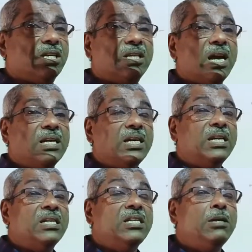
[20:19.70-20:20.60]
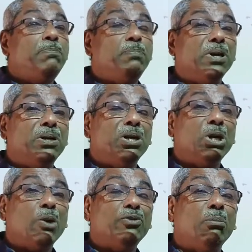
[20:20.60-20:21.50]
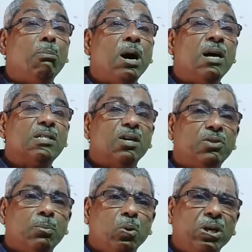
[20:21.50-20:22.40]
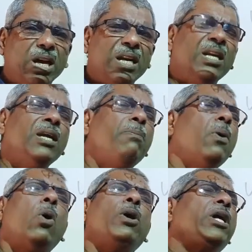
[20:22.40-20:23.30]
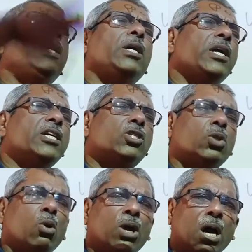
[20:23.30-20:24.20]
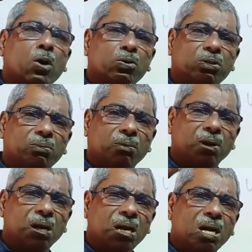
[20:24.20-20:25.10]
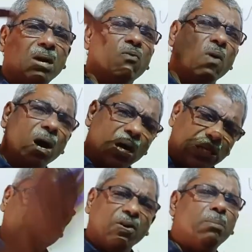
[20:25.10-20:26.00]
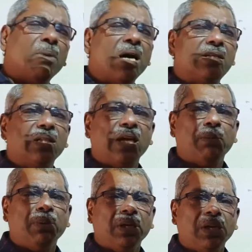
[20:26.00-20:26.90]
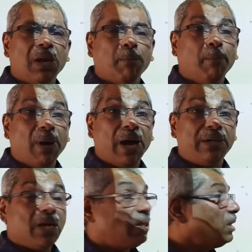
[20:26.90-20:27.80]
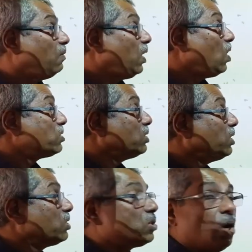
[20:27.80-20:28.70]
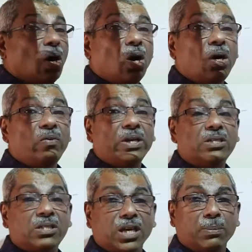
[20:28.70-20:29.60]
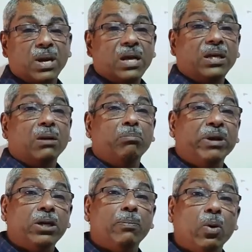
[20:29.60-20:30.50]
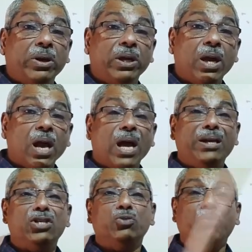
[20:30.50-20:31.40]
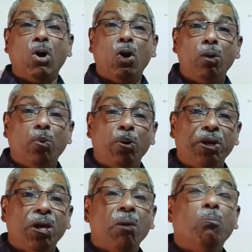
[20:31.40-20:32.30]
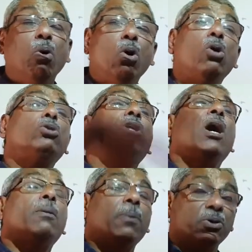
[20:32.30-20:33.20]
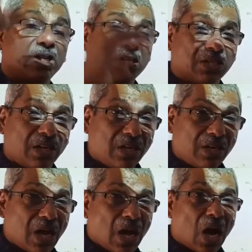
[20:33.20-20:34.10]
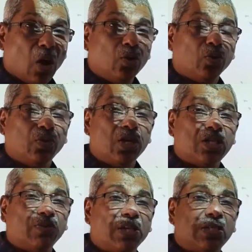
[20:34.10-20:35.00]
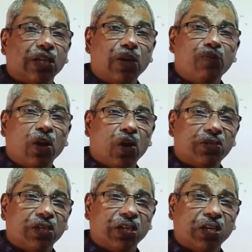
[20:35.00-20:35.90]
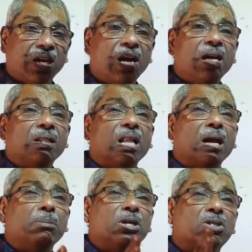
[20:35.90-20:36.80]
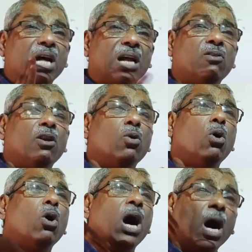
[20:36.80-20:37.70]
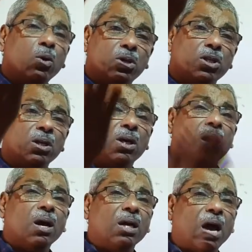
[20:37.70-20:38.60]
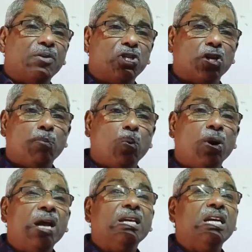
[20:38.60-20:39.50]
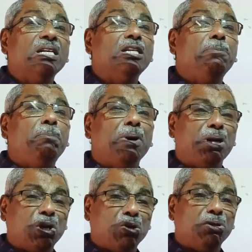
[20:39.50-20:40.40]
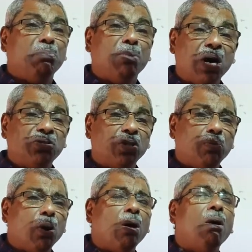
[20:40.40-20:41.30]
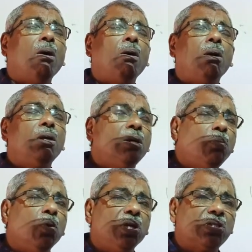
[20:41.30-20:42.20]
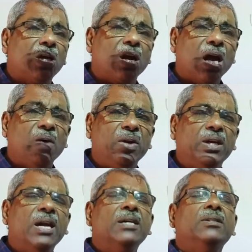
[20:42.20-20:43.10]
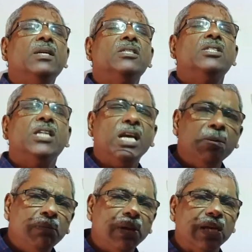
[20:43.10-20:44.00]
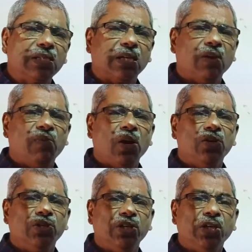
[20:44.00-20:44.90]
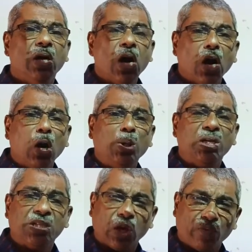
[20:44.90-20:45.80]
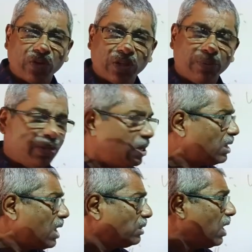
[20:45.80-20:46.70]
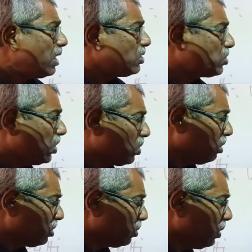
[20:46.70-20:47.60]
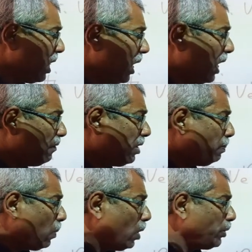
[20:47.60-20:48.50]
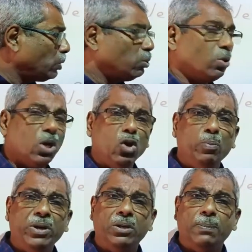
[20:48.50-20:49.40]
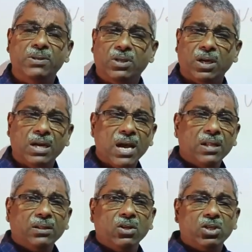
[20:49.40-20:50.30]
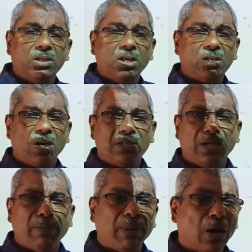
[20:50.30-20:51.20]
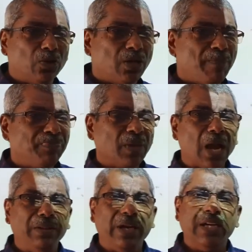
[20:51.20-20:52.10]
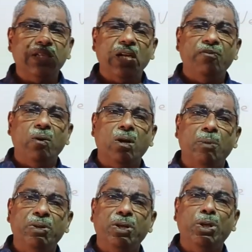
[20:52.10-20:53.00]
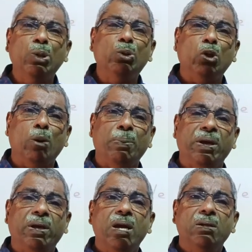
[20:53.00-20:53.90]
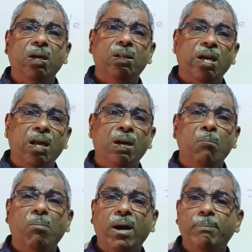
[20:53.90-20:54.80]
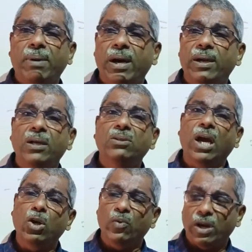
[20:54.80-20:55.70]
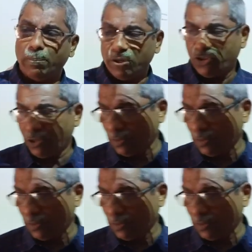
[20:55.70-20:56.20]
is independent of the mass of the body. Any body is thrown out, whatever mass there be, but the velocity is always same. A big body and a small body both are projected outwards with the same velocity. That means that will go out of the gravitational pull independent of the mass of the body. All the bodies are having the same escape velocity on the surface of the earth. That is equal to 11.2 kilometer per second. This is this lesson about, and the next day we will come with a new topic. Till then, bye bye. Thank you very much.